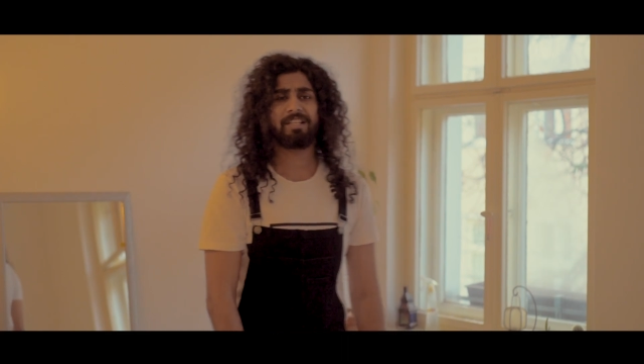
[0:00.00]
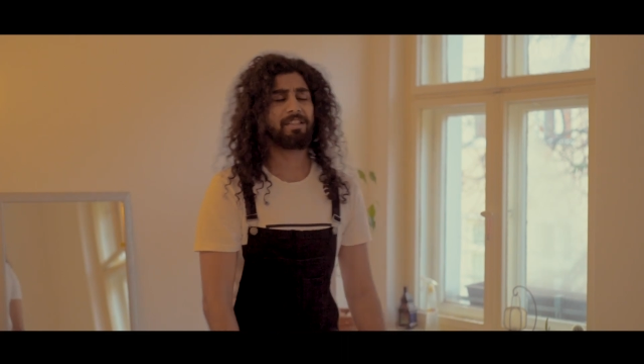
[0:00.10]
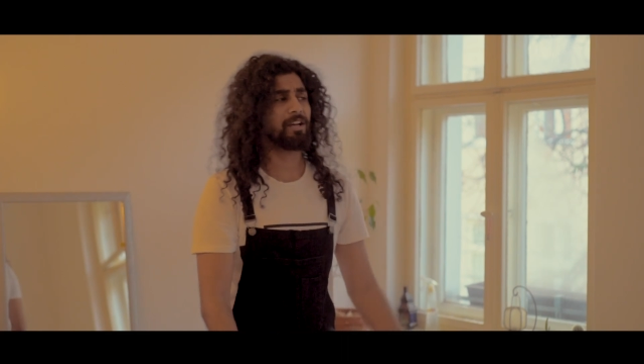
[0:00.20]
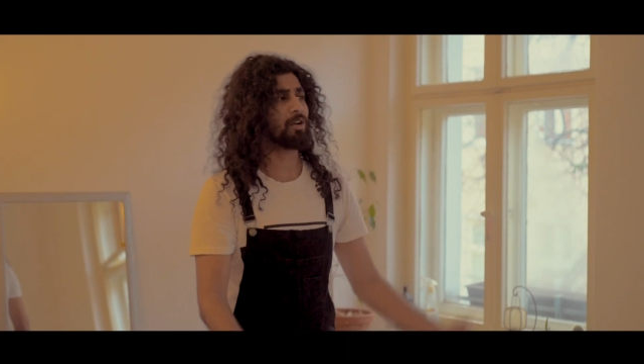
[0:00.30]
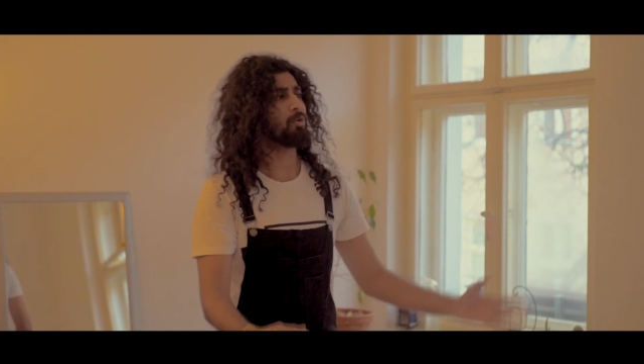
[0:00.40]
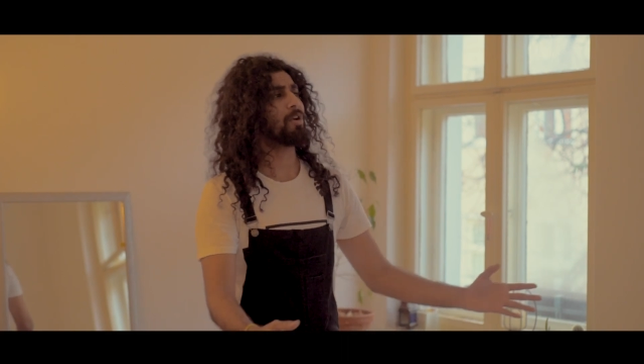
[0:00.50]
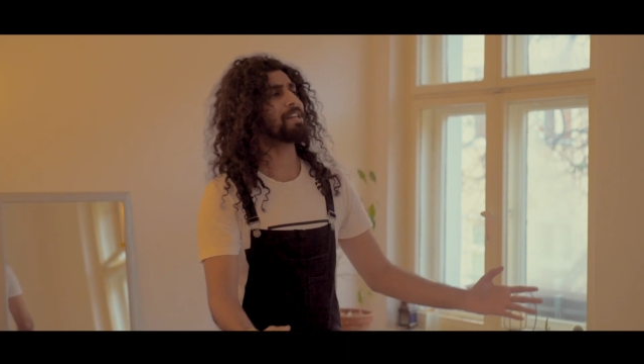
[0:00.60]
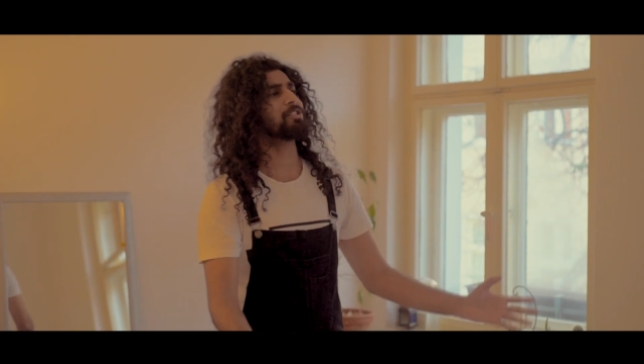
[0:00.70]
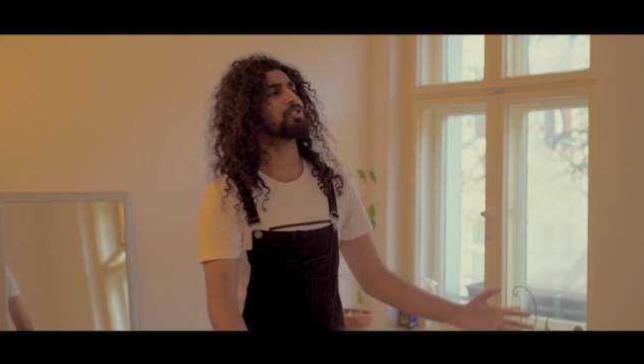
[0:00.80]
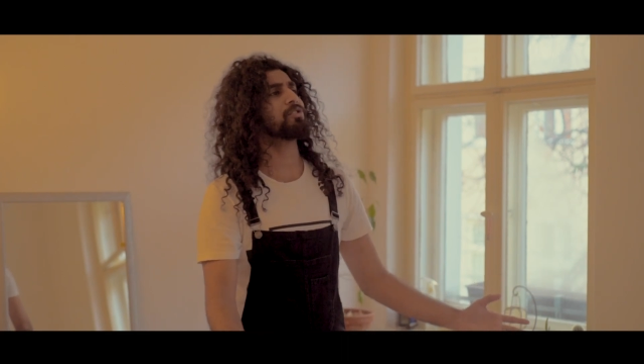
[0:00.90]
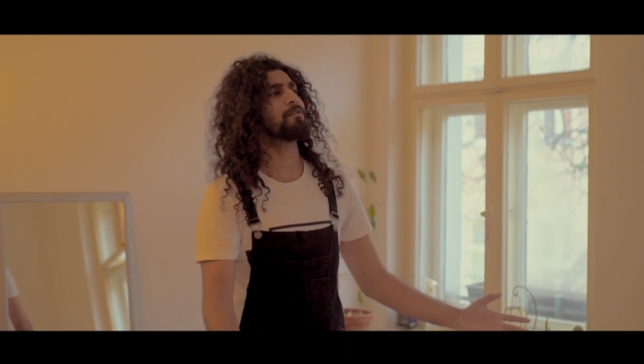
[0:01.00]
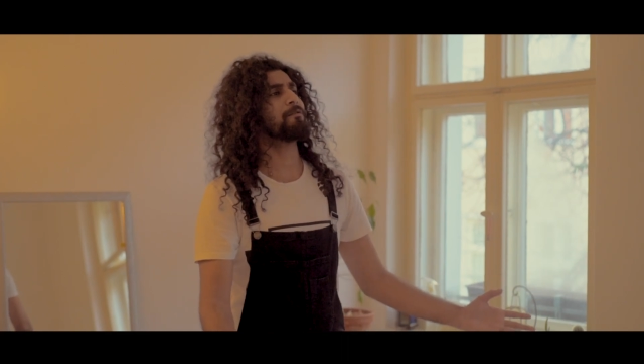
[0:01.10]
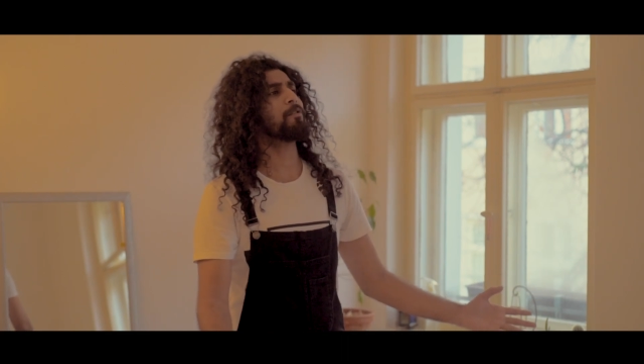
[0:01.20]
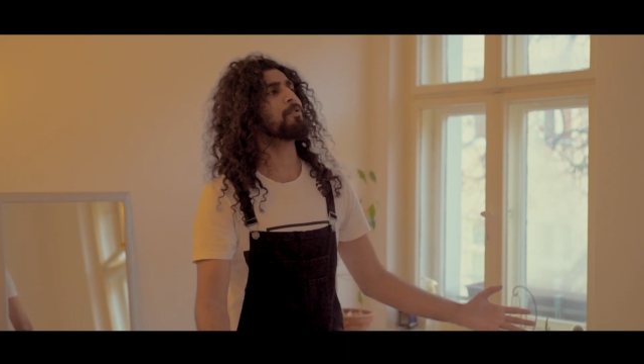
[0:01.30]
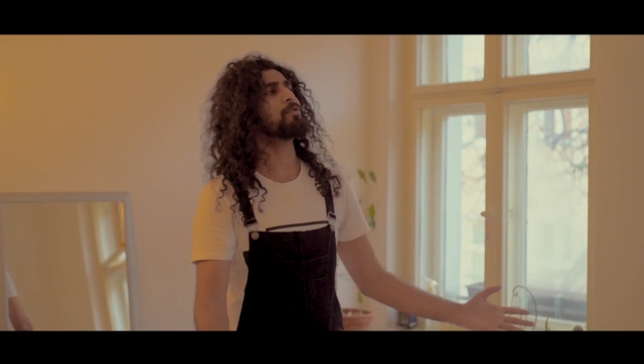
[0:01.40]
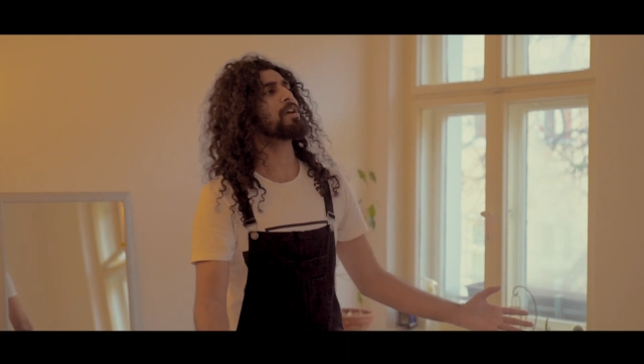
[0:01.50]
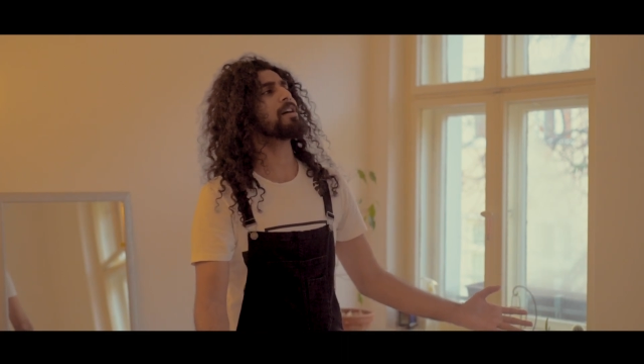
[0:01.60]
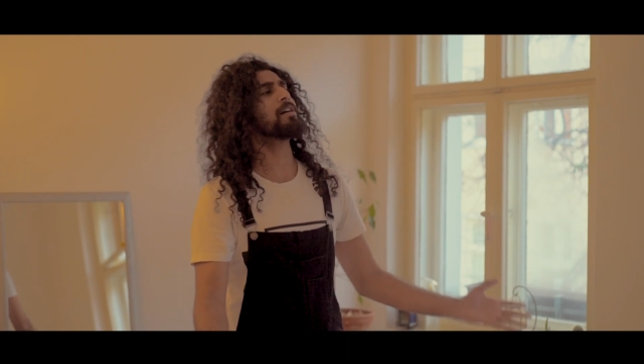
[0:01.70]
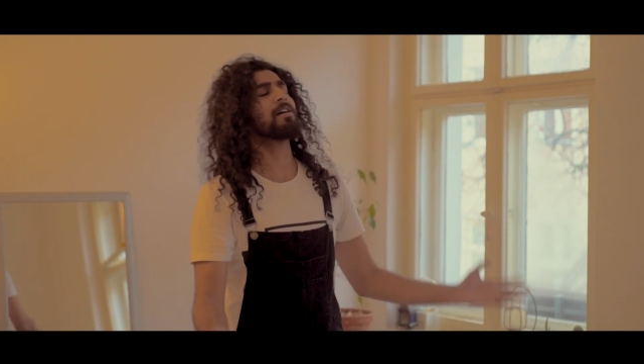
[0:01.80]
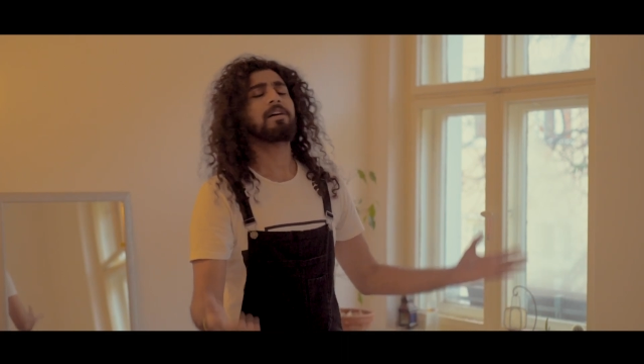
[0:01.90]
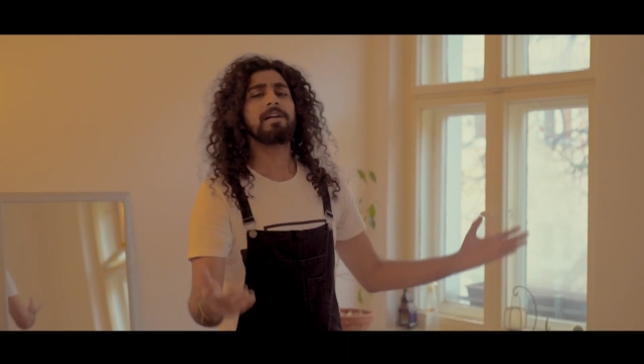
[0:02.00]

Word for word: the quest for a